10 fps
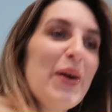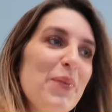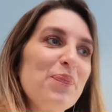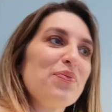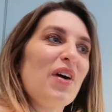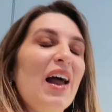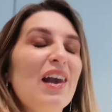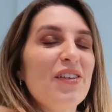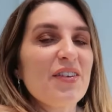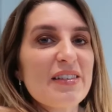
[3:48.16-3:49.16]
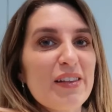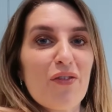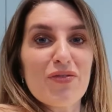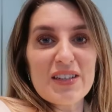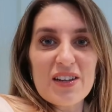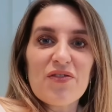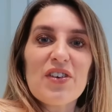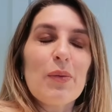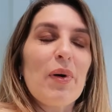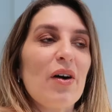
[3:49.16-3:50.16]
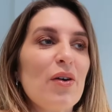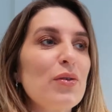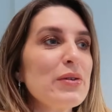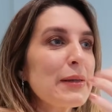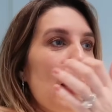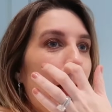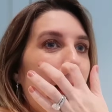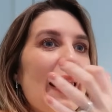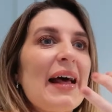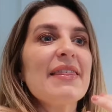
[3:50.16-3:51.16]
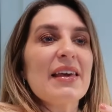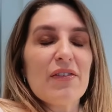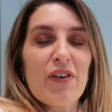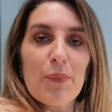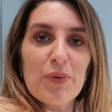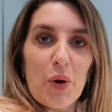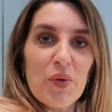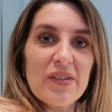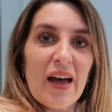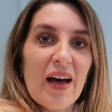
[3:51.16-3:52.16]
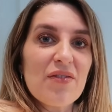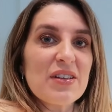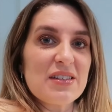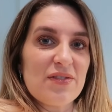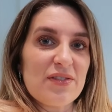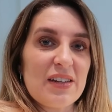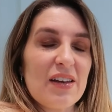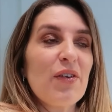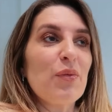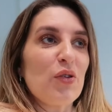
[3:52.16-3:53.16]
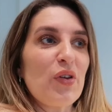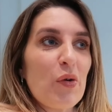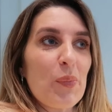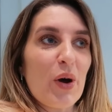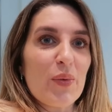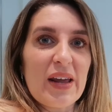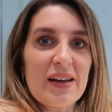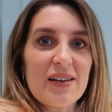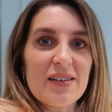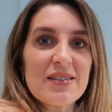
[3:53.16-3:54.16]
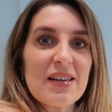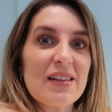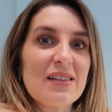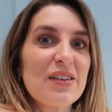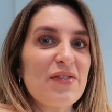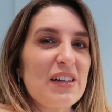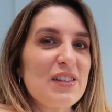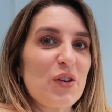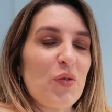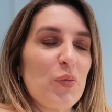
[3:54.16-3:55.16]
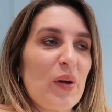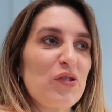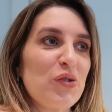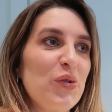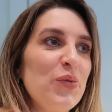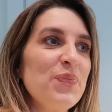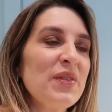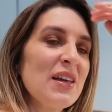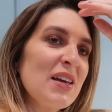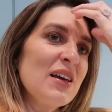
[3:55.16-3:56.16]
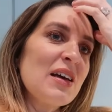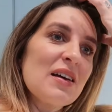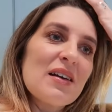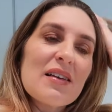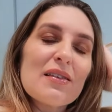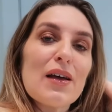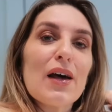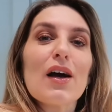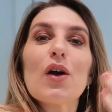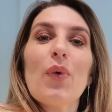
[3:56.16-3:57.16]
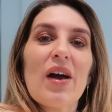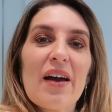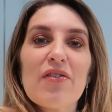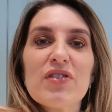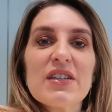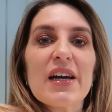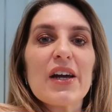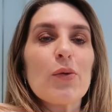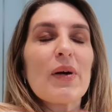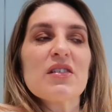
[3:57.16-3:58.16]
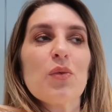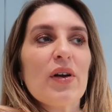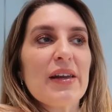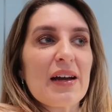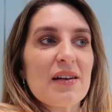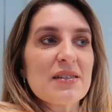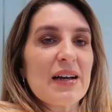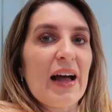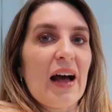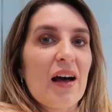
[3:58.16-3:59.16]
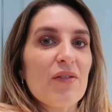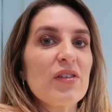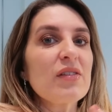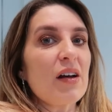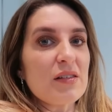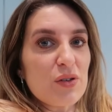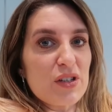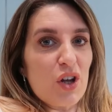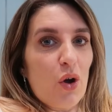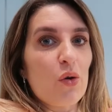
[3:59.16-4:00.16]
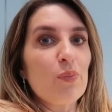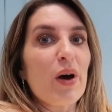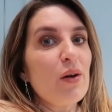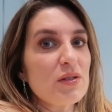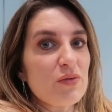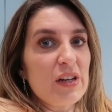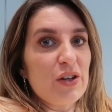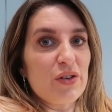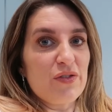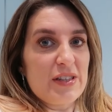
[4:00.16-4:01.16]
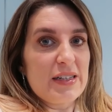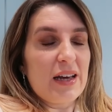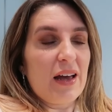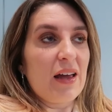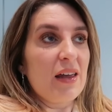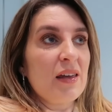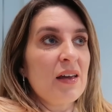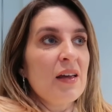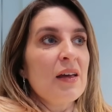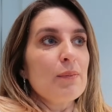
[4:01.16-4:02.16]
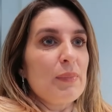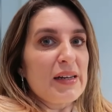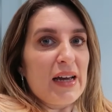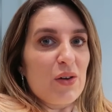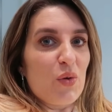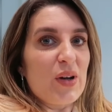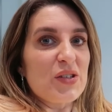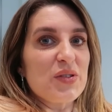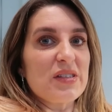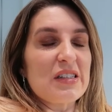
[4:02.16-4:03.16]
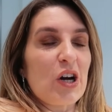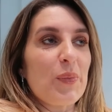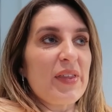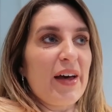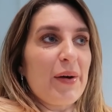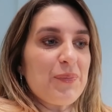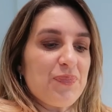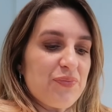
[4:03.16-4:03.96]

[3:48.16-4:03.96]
I just love the Tiffany pearls, and I think if I'm going to have a pearl necklace, I think Tiffany's so special. And I can wear it every day, no matter what necklace I have. It's nice on its own. Pearls are really good for the day. My nan always used to tell me that.